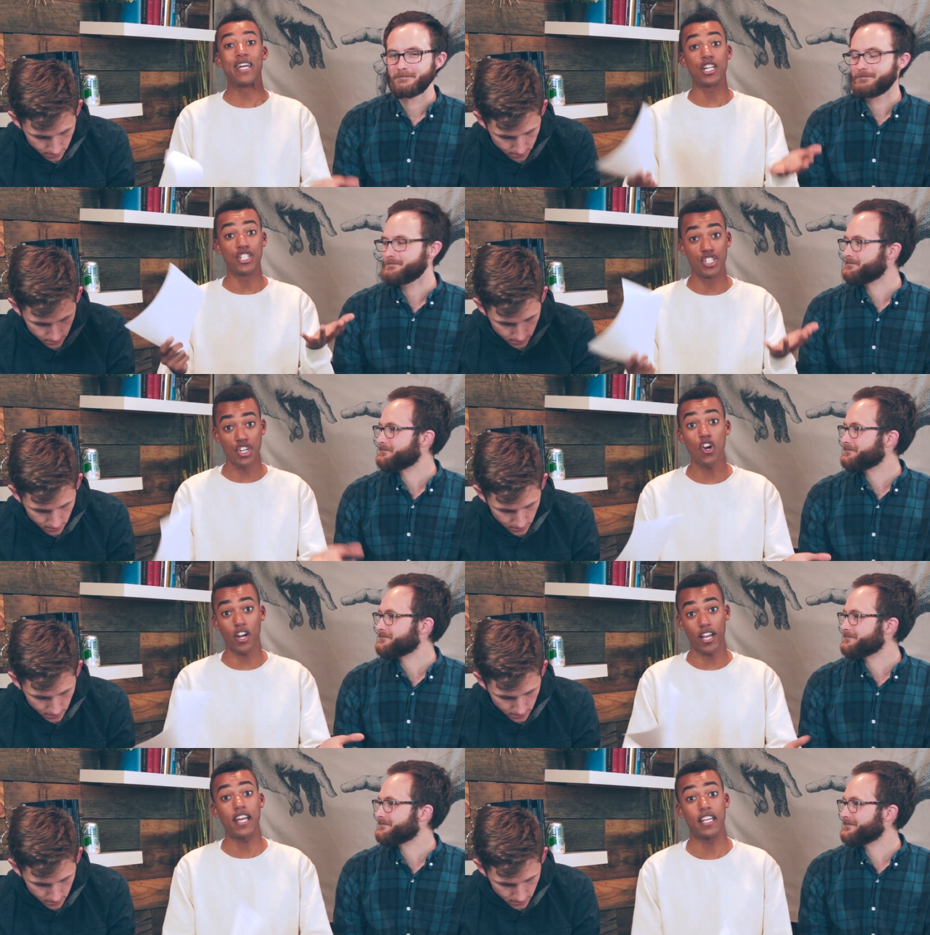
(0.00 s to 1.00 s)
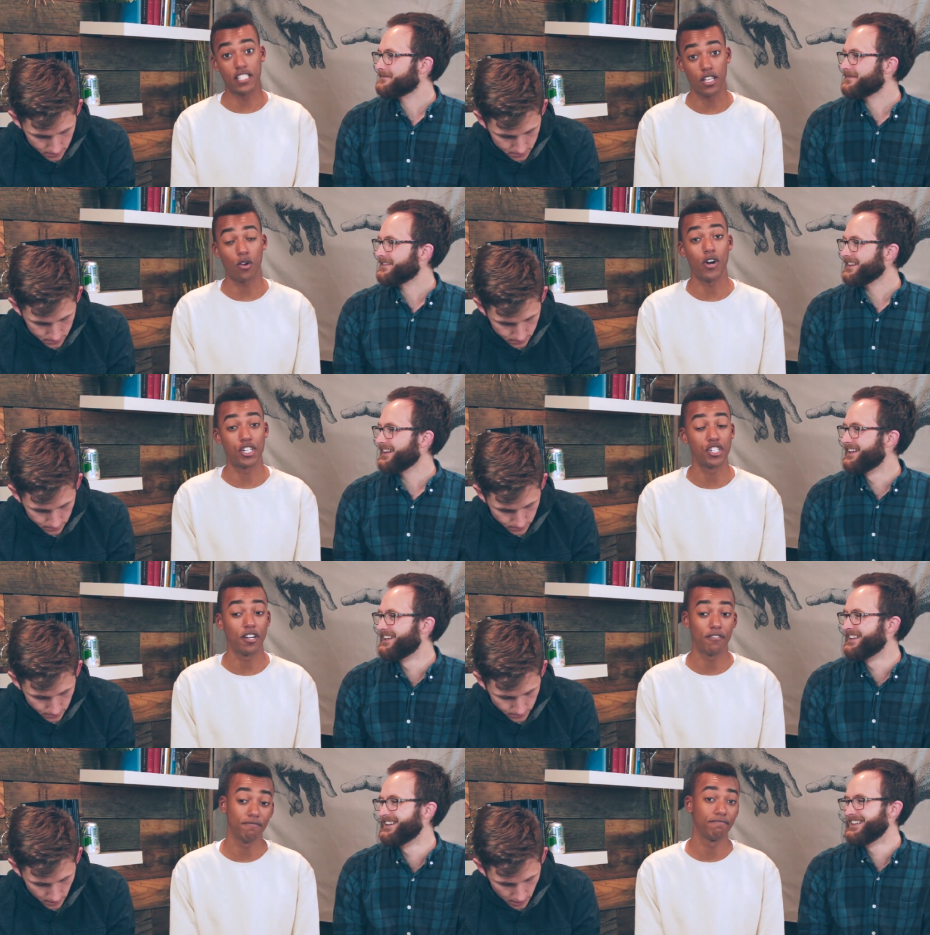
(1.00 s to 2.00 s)
Speaker 1: being a jerk? Is the
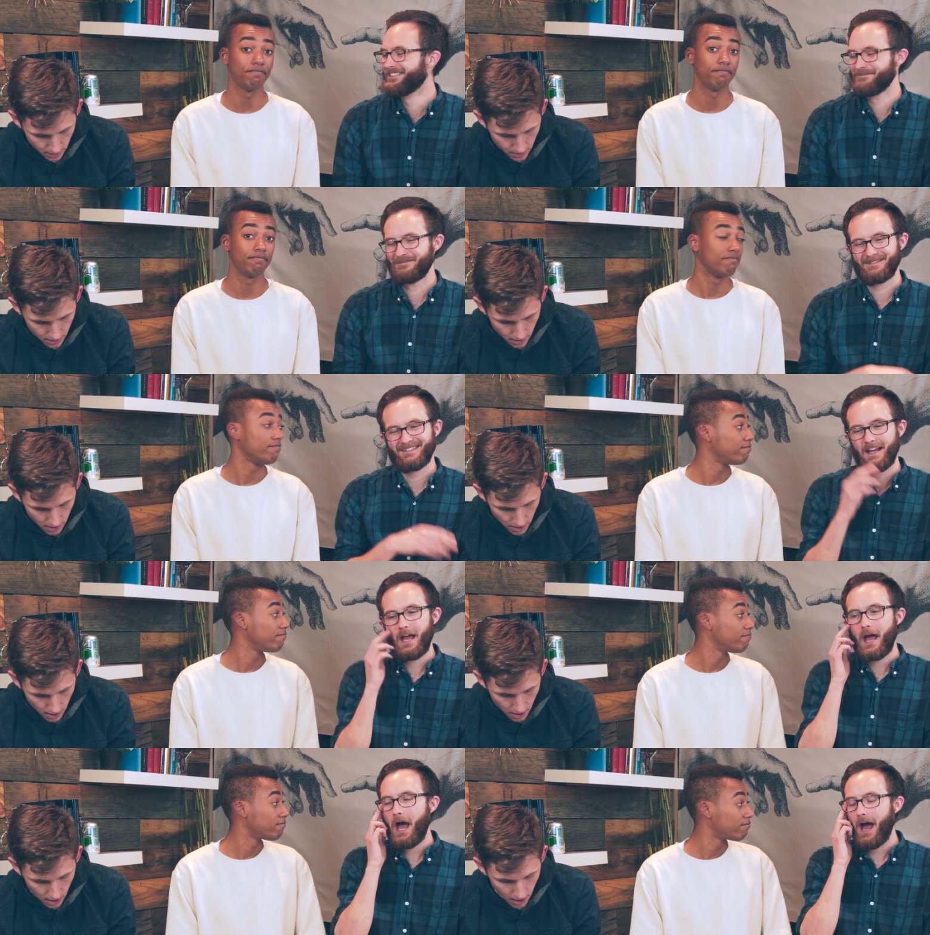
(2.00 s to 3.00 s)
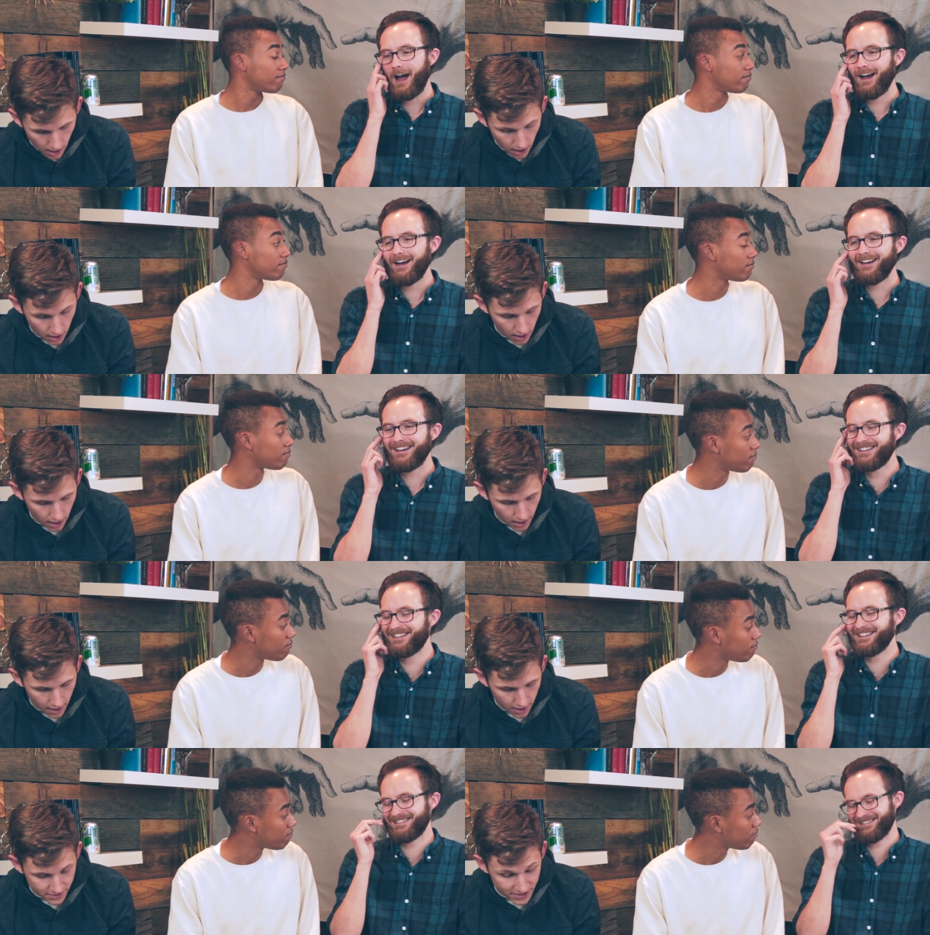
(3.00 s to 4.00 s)
question.
Speaker 2: Uh,
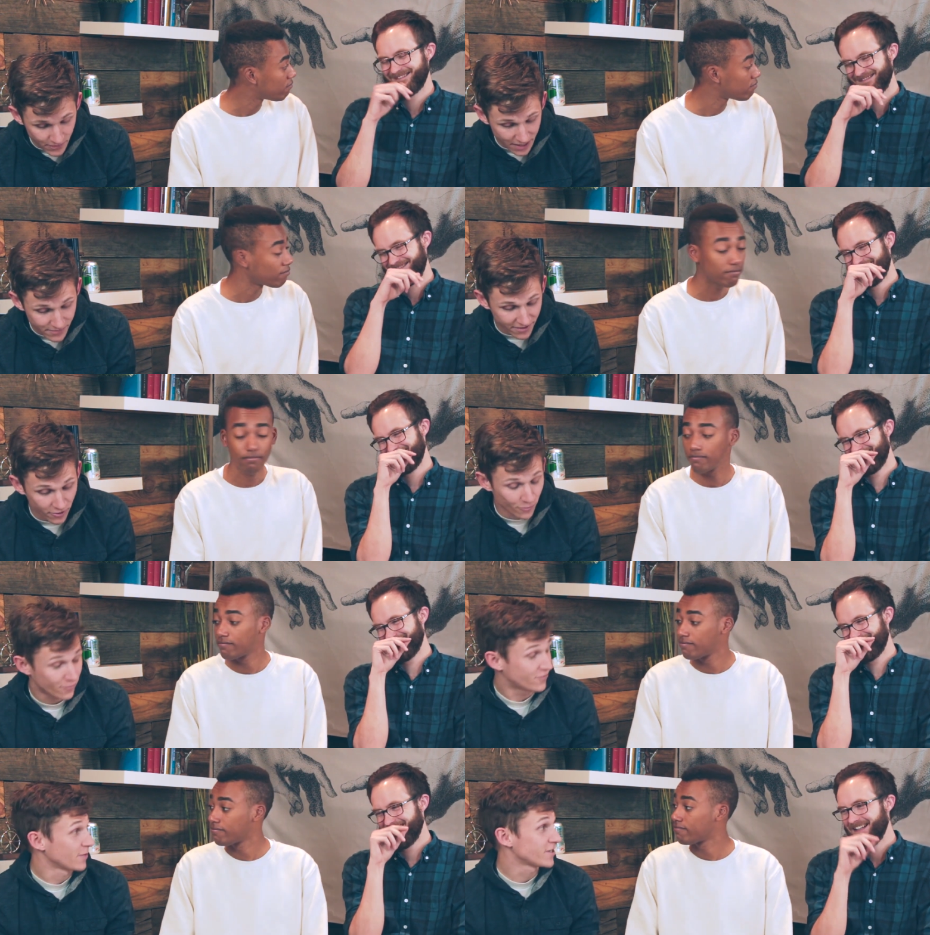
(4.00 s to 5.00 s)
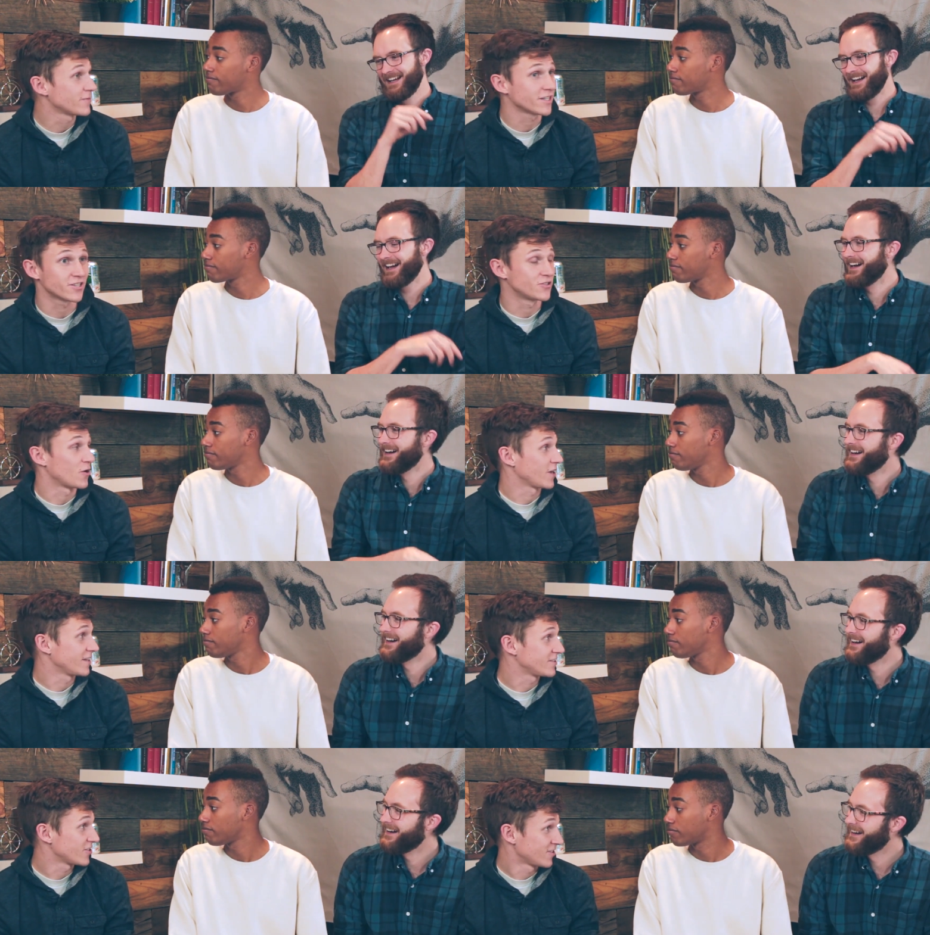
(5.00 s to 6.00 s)
sometimes, oh, sometimes I just don't
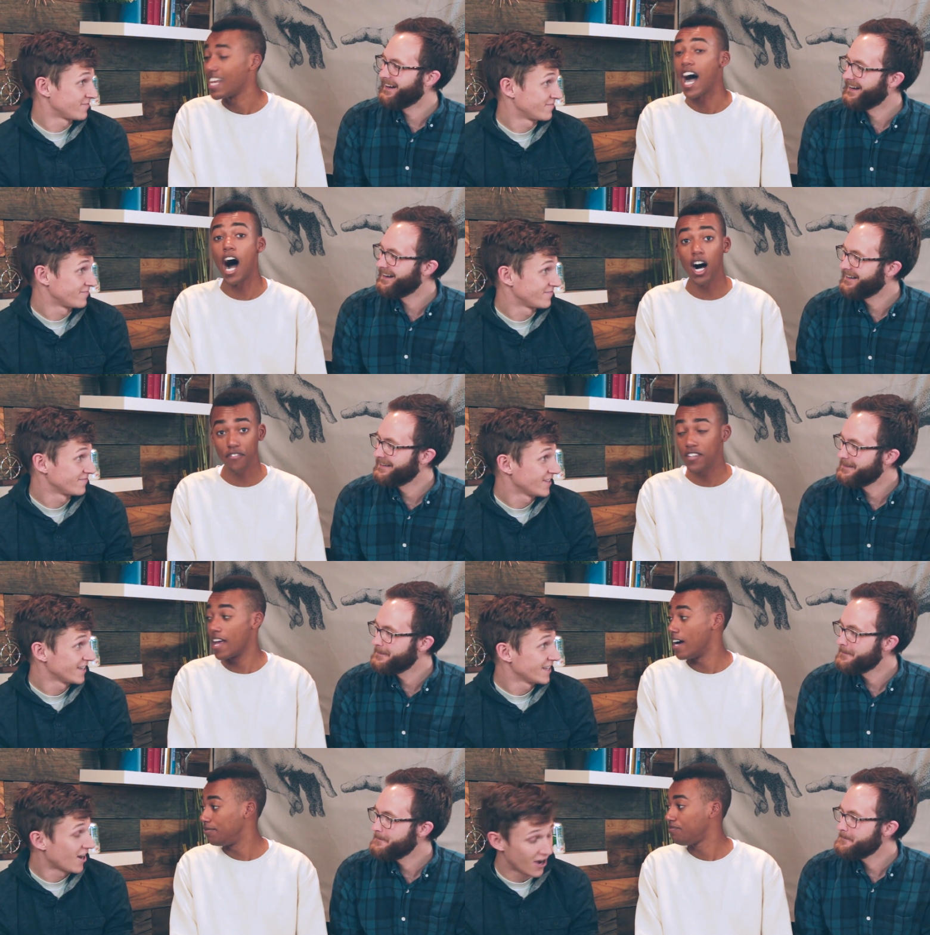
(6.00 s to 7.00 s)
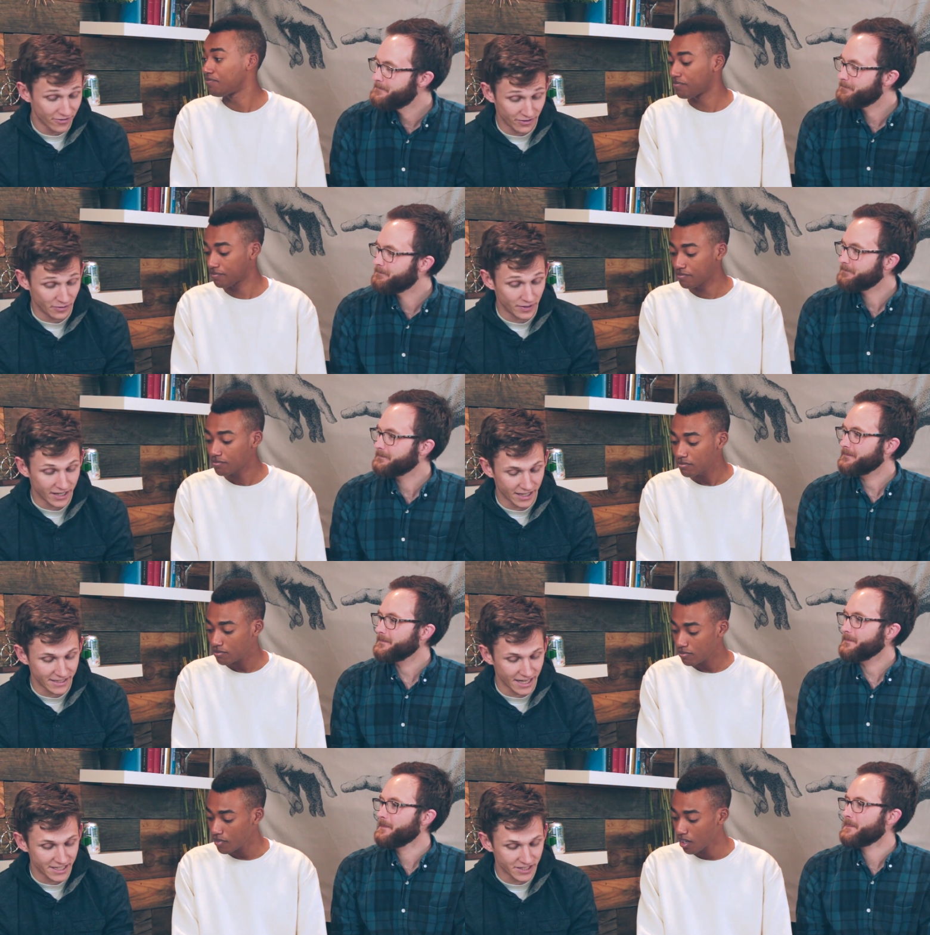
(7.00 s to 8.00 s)
answer. Off, yeah. Often
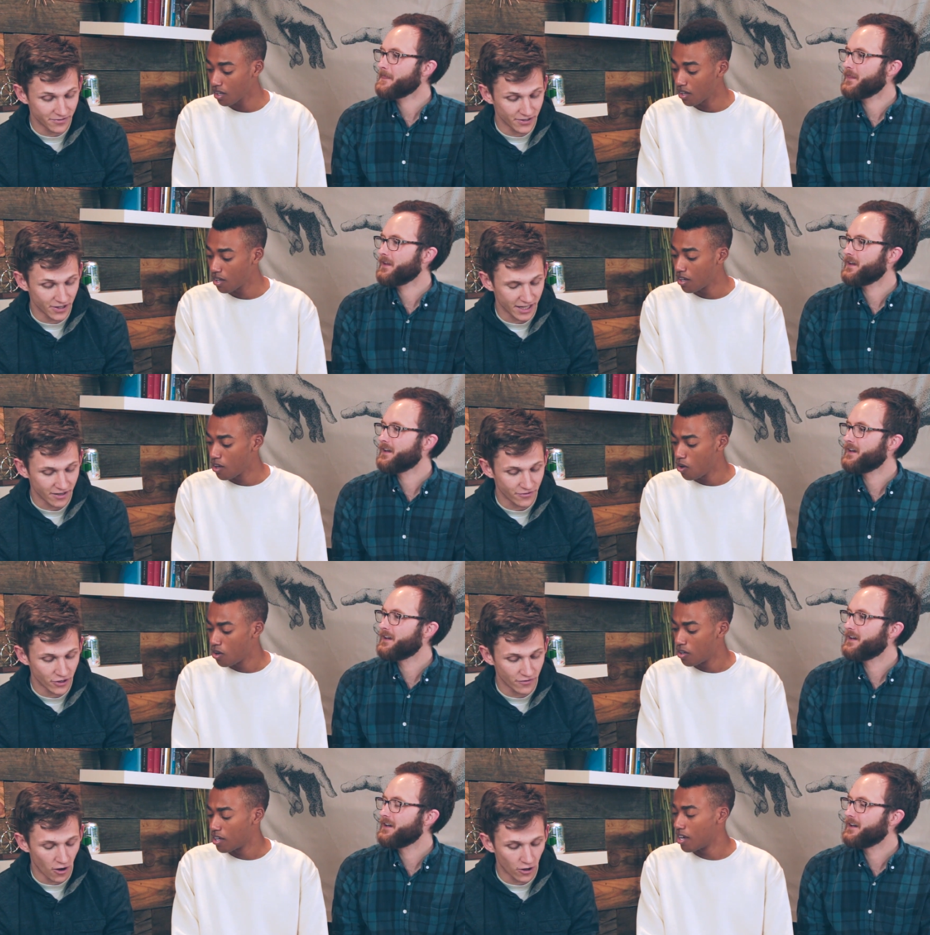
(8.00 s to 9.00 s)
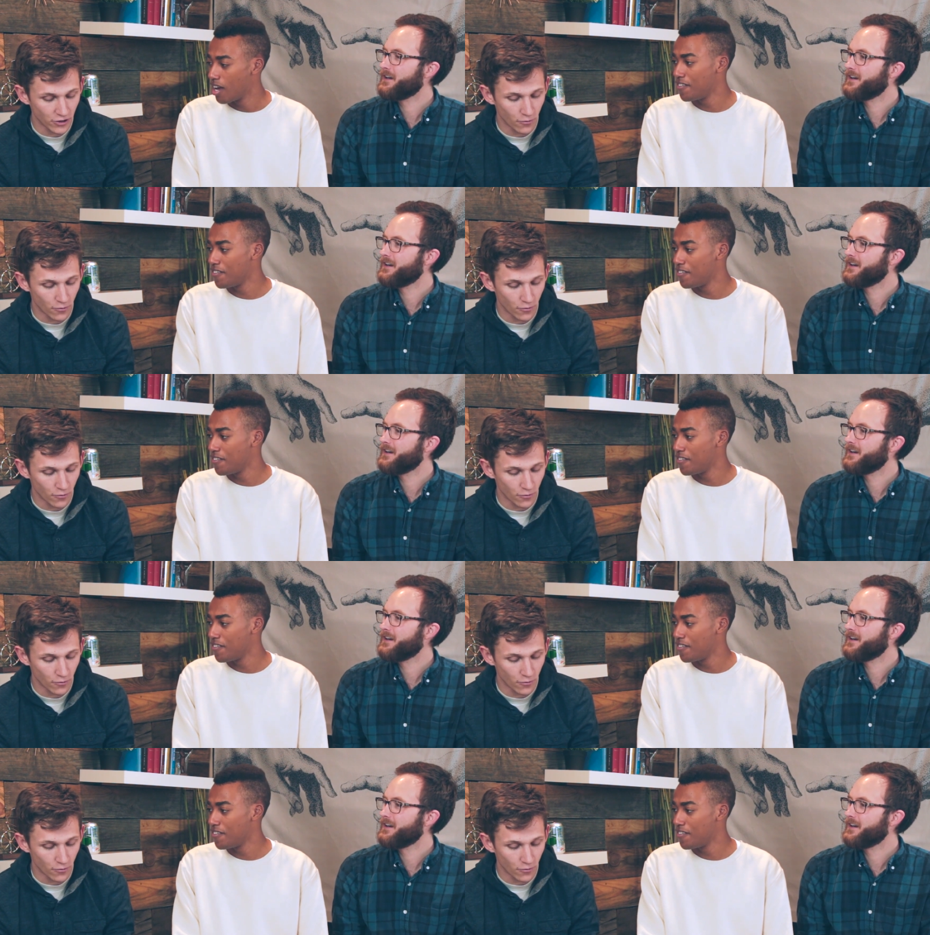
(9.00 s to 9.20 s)
because I just feel like if you, if all